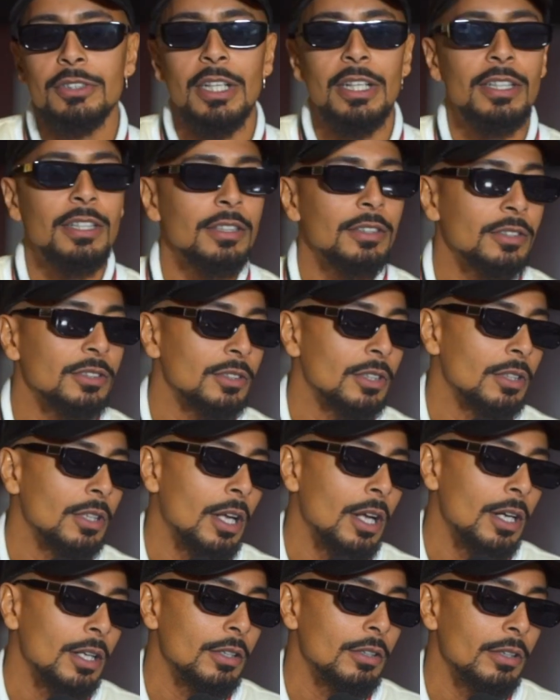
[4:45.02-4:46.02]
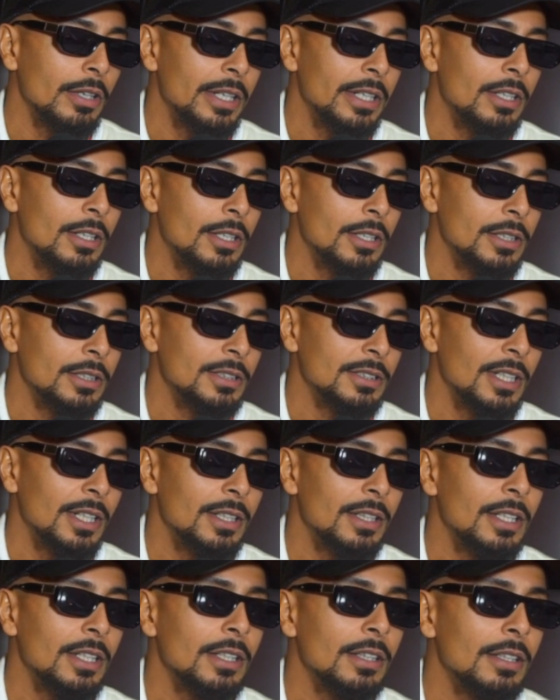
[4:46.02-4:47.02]
I think there's a lot of great artists. I
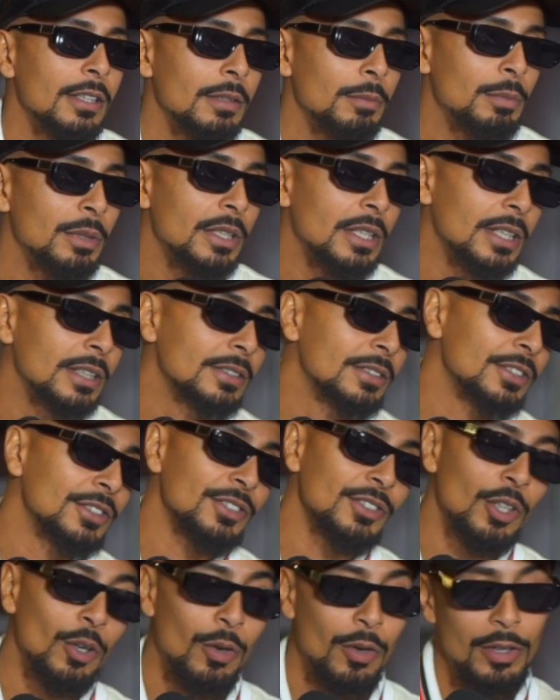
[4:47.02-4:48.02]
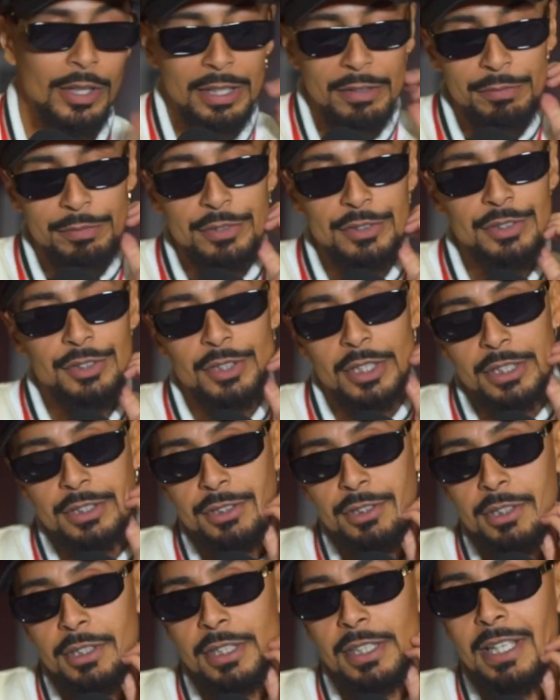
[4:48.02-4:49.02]
think that because there's no
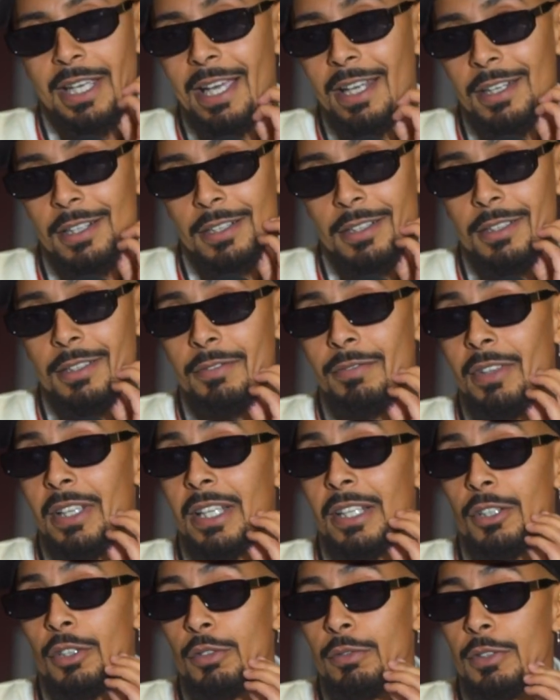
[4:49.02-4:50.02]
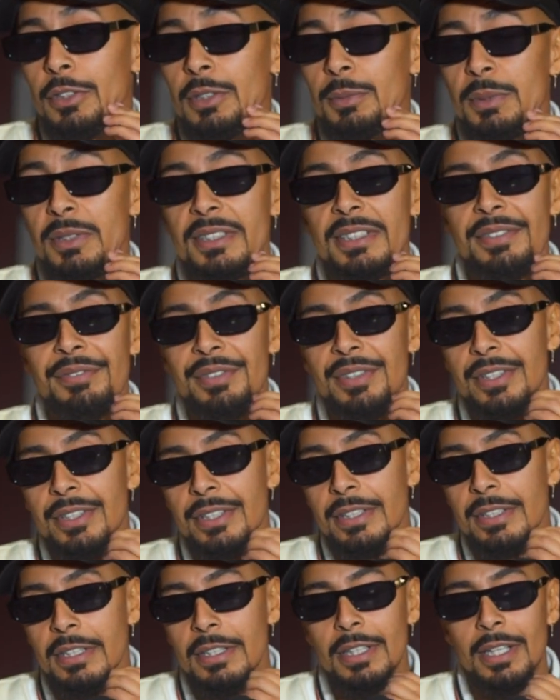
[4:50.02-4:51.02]
infrastructure in Canada and Vancouver specifically,
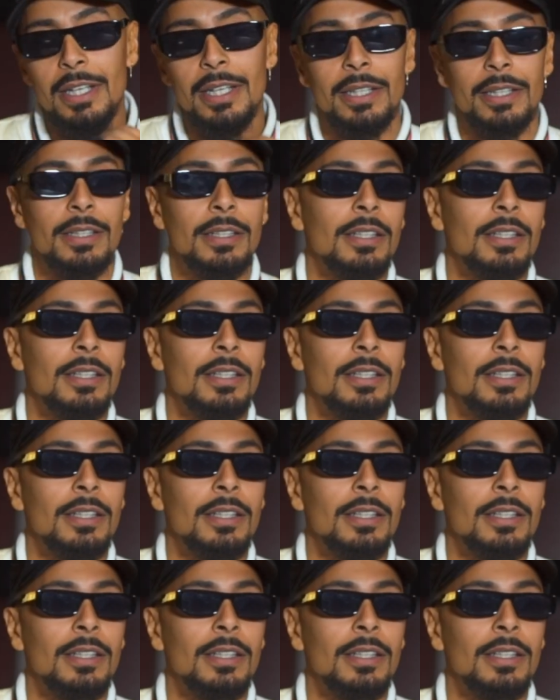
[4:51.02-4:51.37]
that like